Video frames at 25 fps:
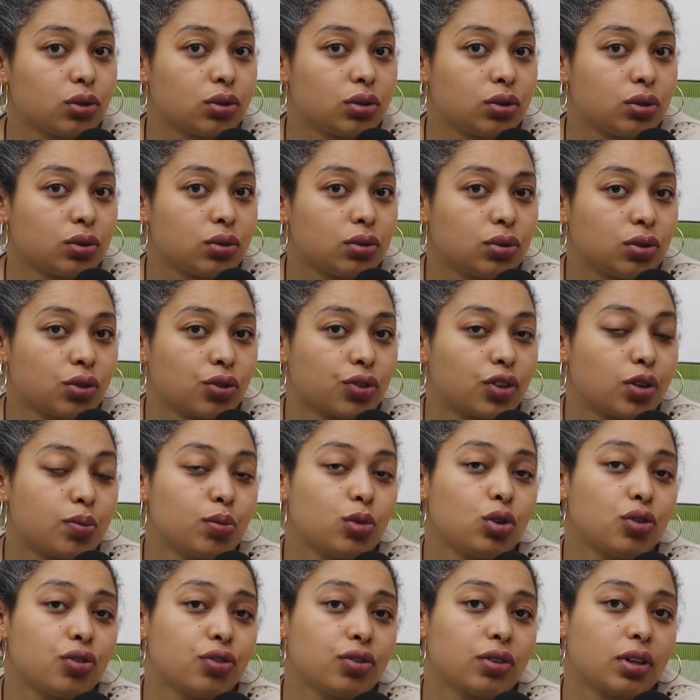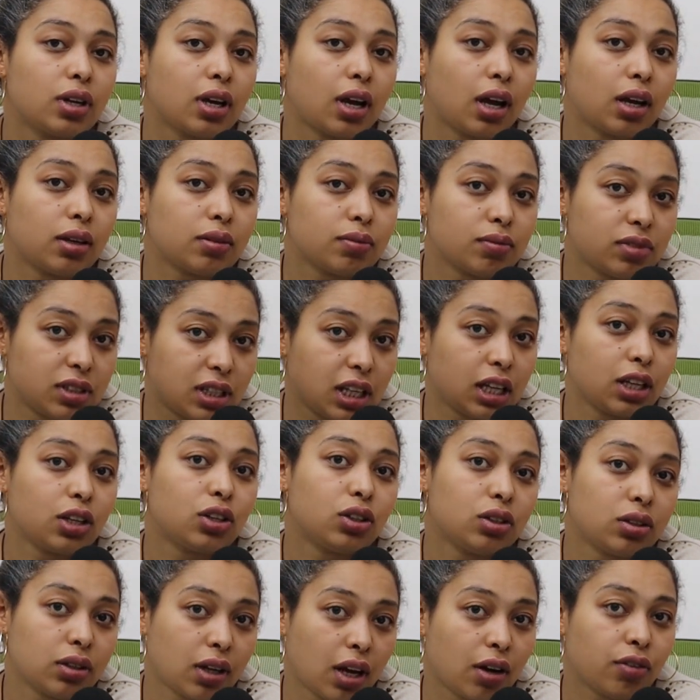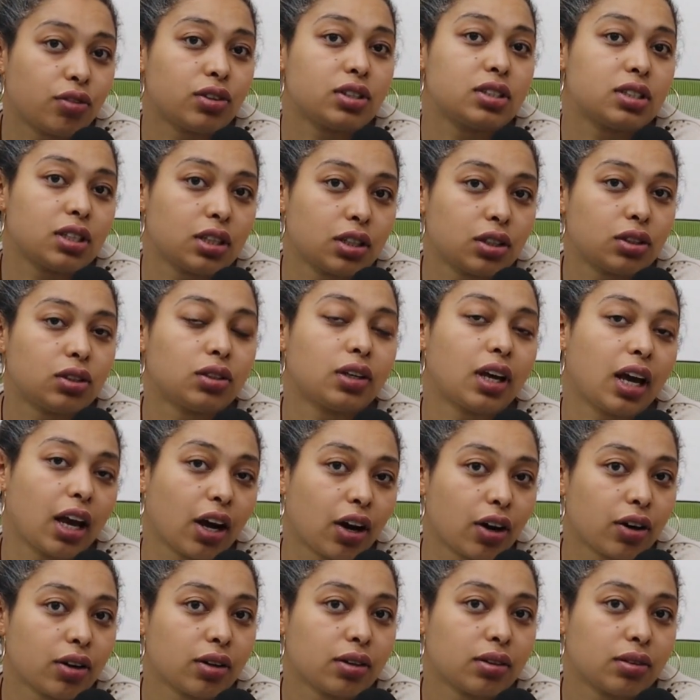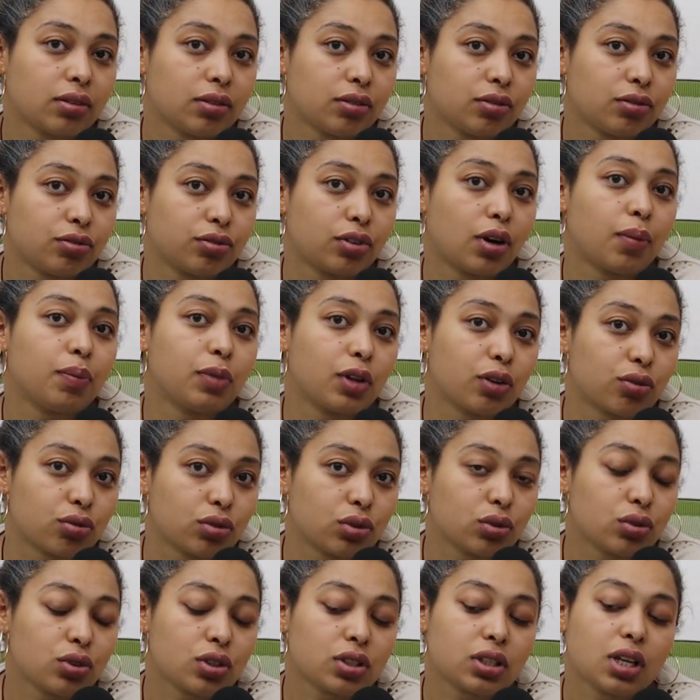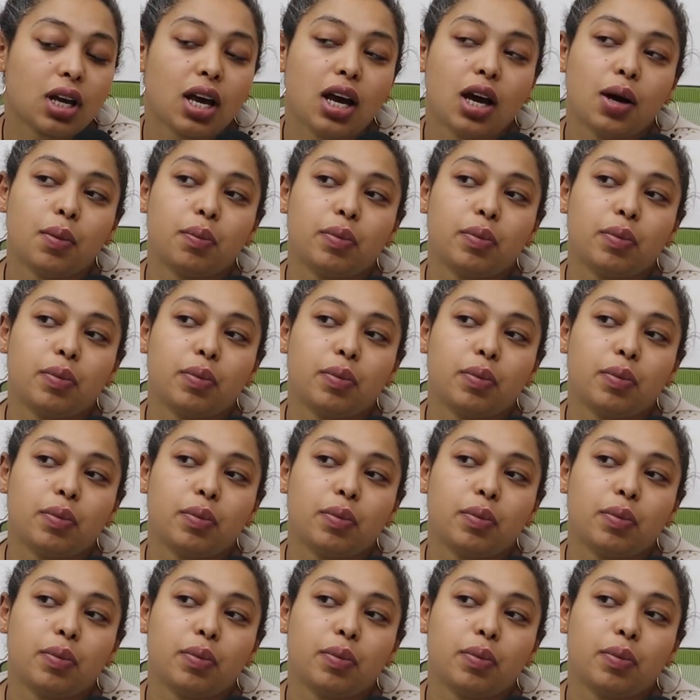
you remove every single hair from the roots,